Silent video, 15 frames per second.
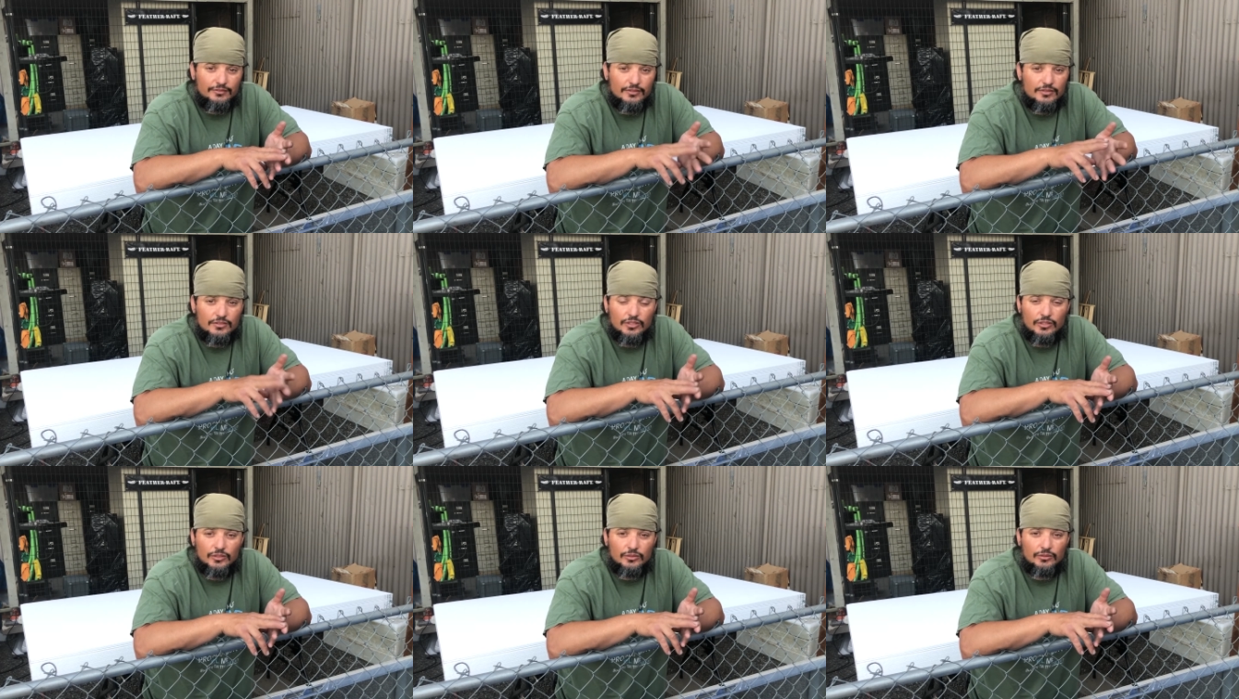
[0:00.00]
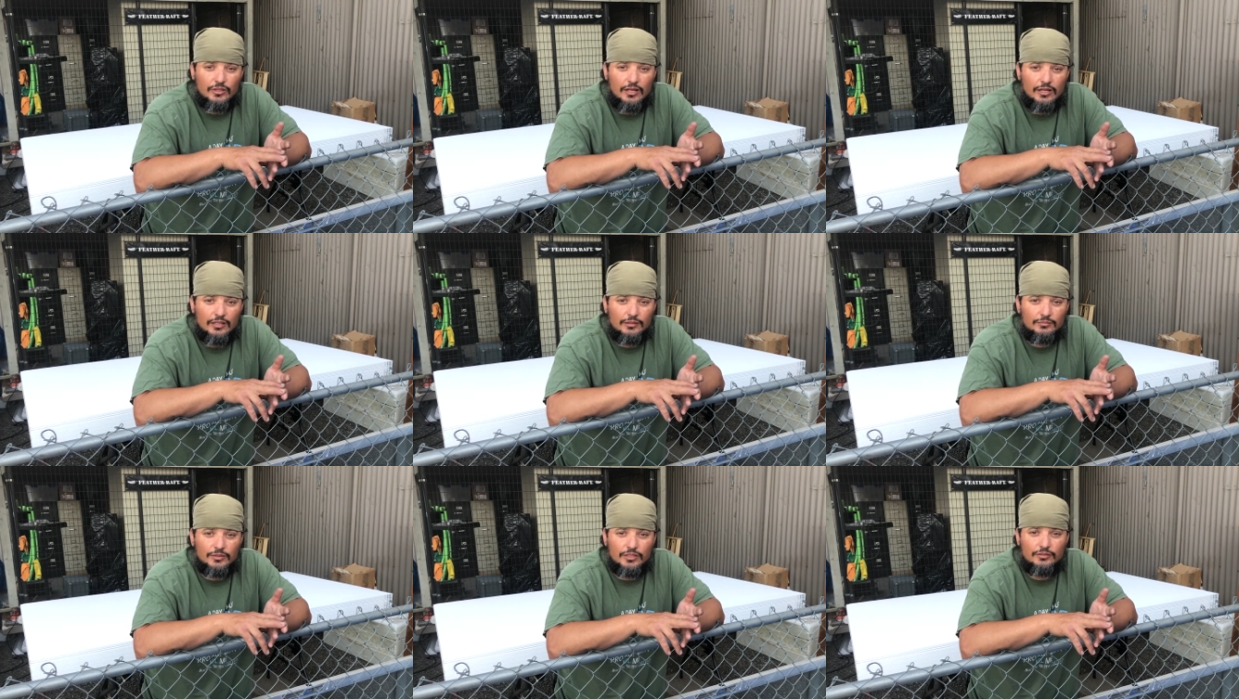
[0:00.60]
So I
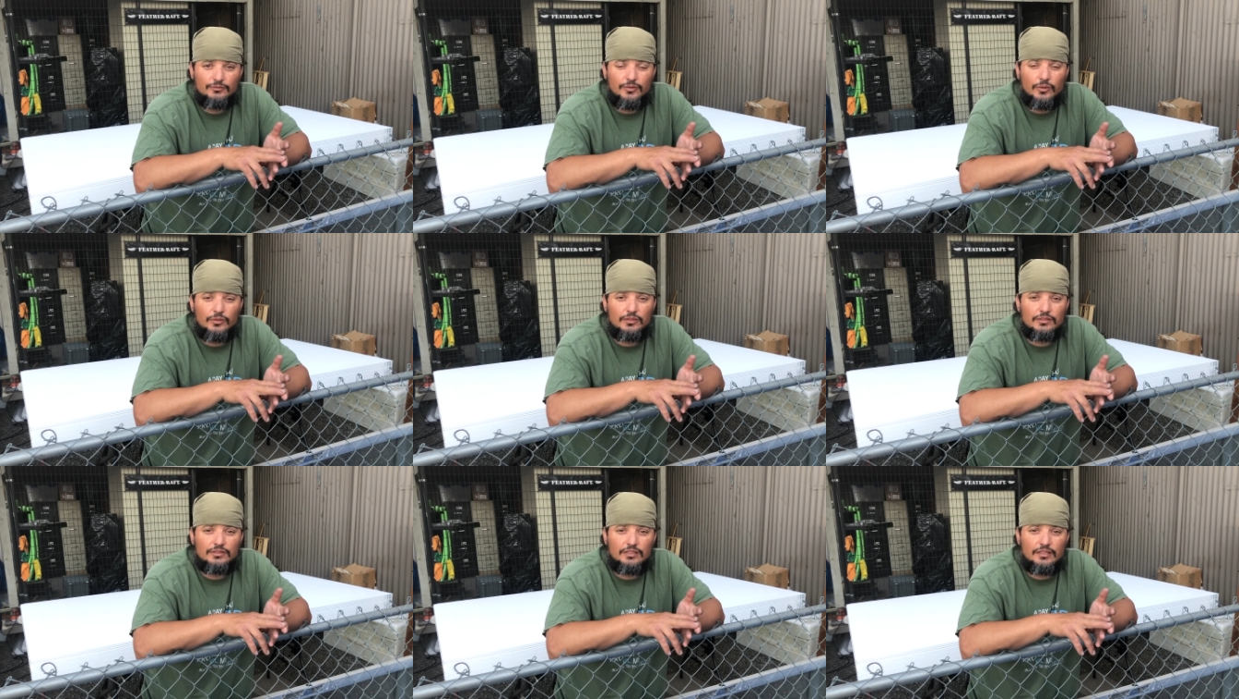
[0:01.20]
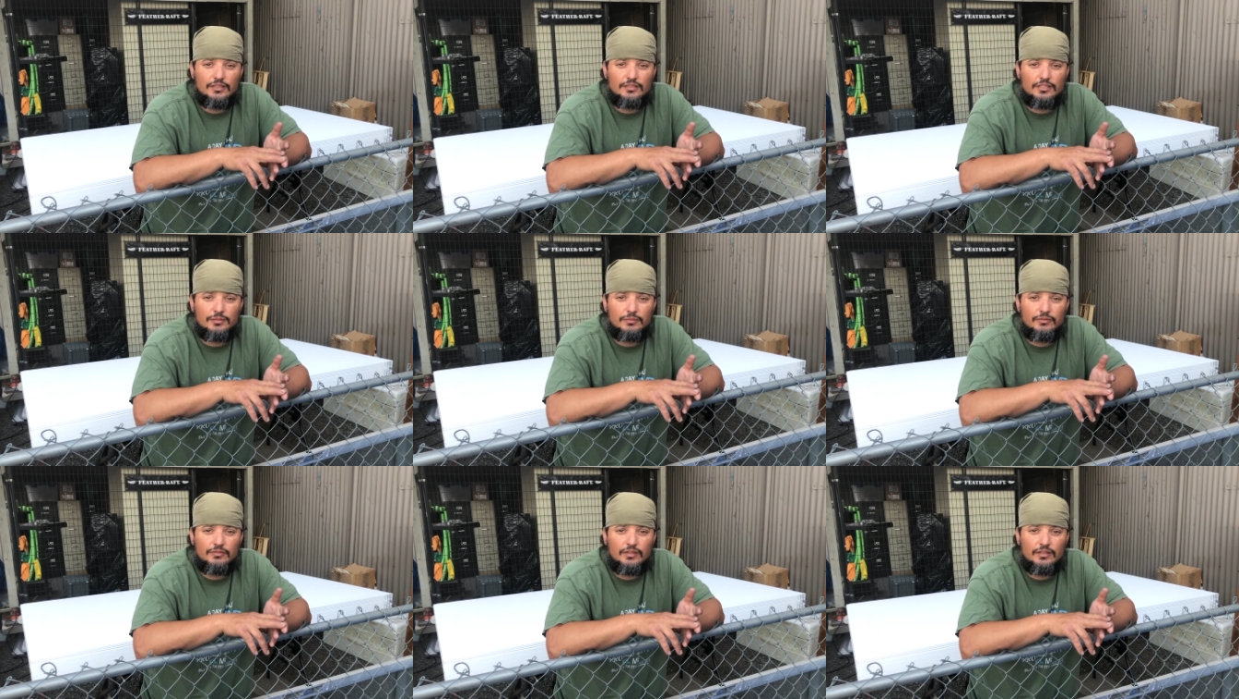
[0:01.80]
am looking forward to seeing some of
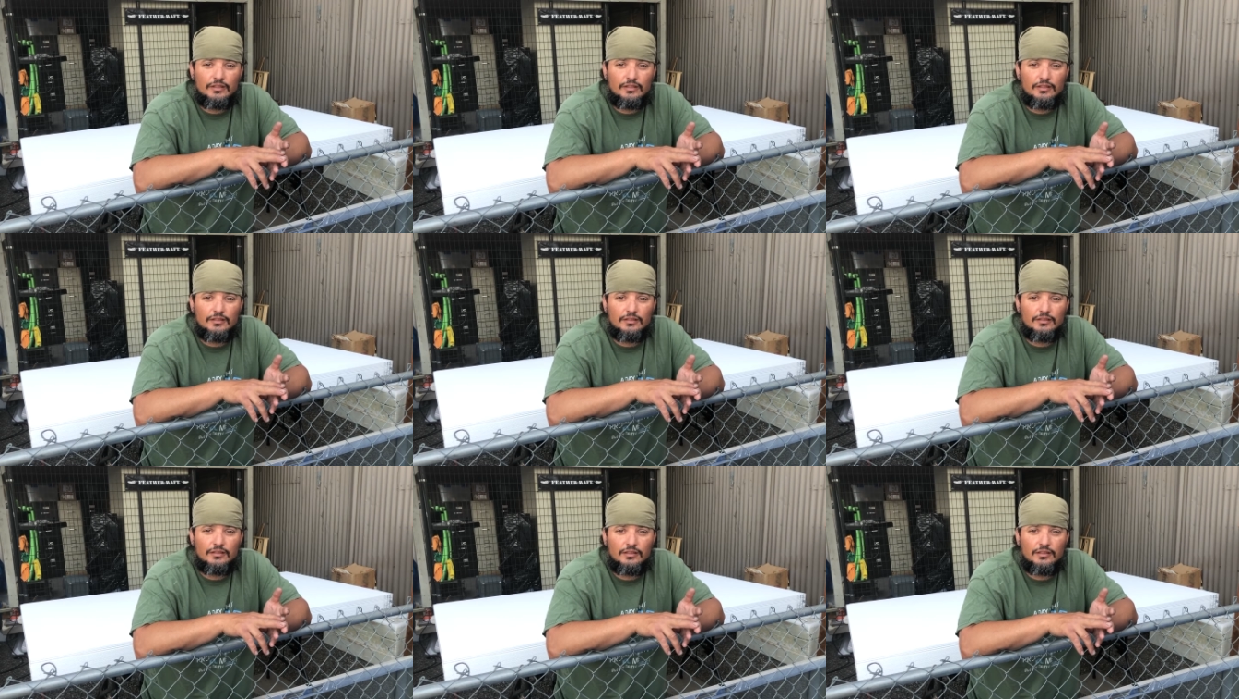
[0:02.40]
the